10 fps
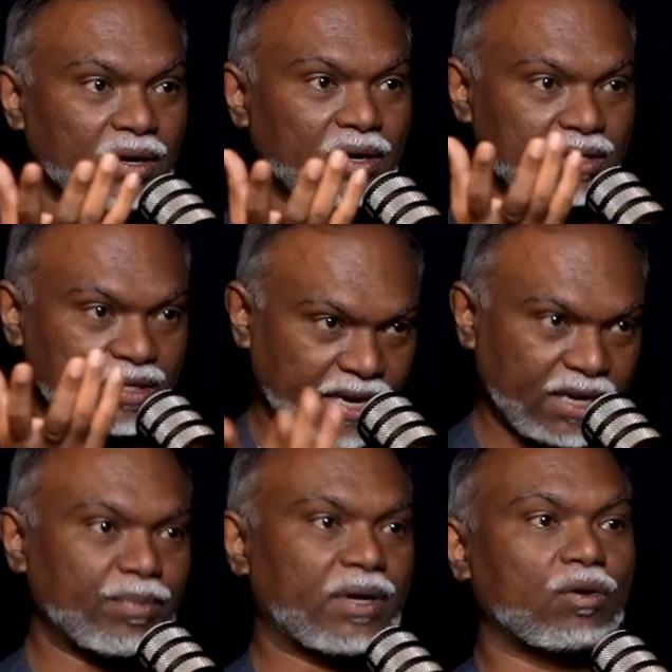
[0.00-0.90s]

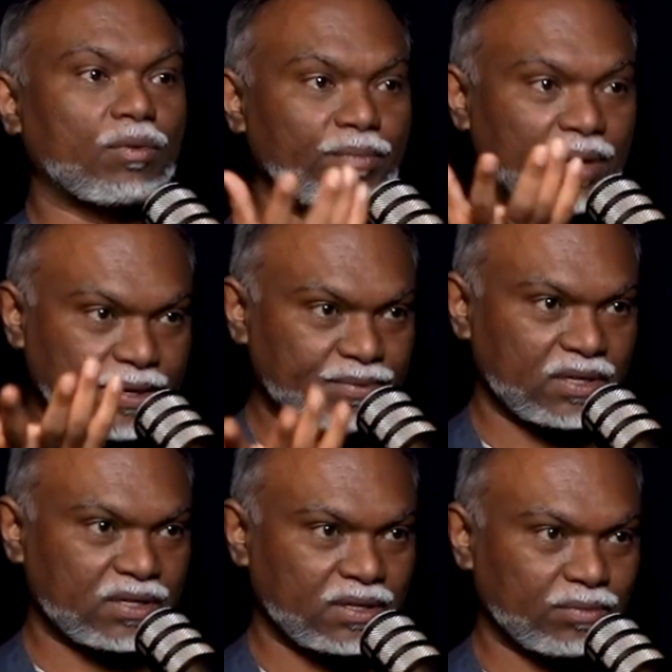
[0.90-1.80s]
statement or belief
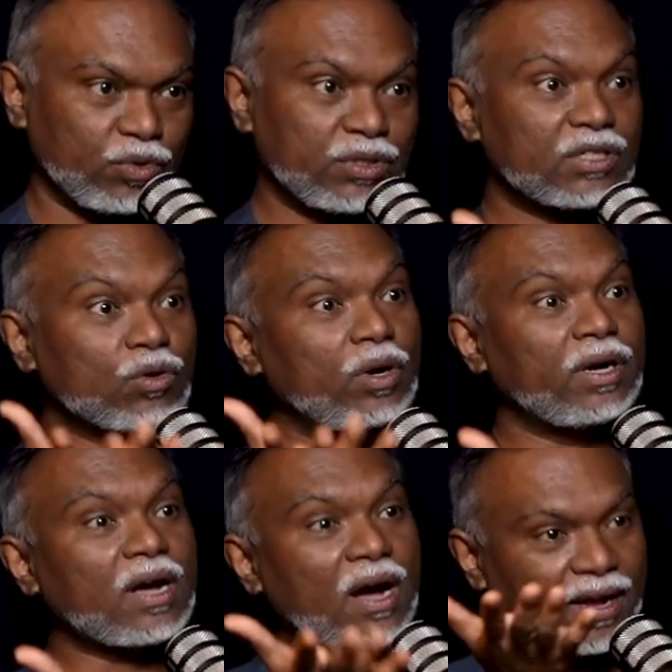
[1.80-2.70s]
system which is
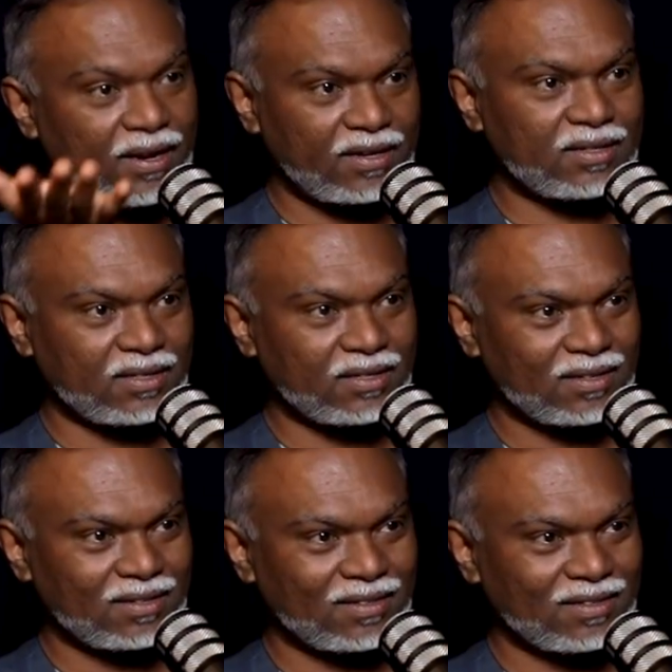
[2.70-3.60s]
holding high energy.
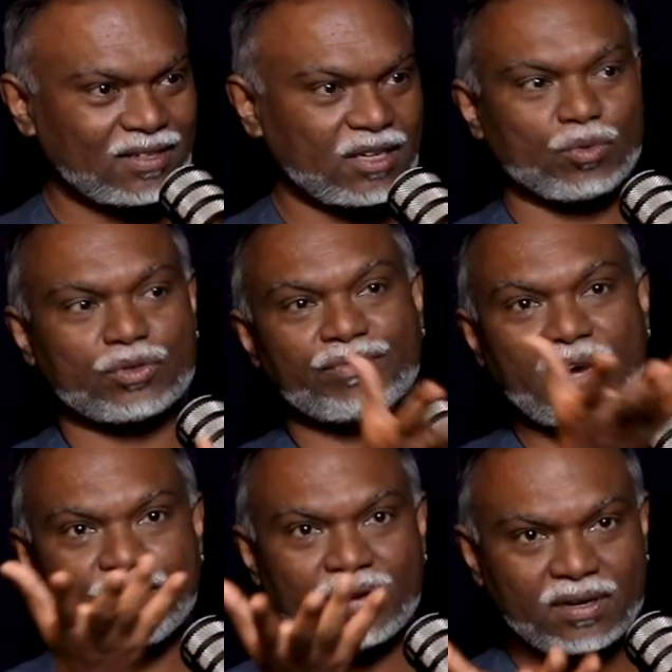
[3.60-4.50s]
Suppose
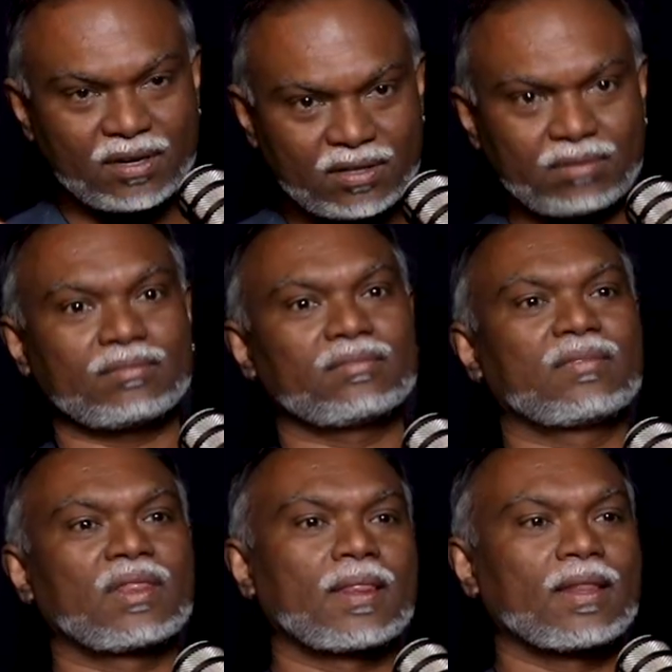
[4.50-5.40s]
500
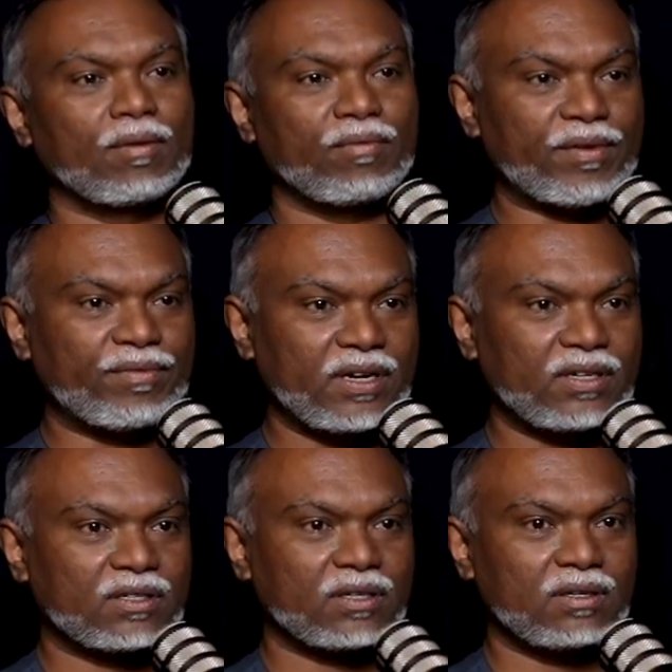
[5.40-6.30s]

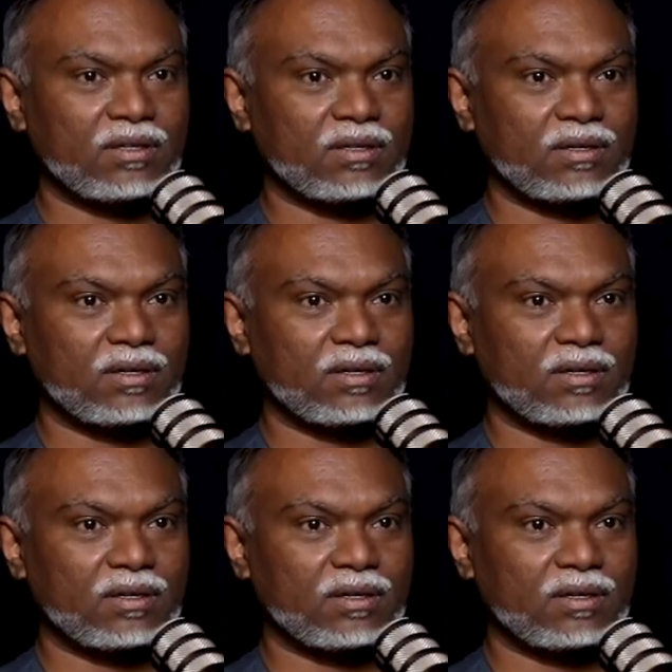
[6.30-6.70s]
vibration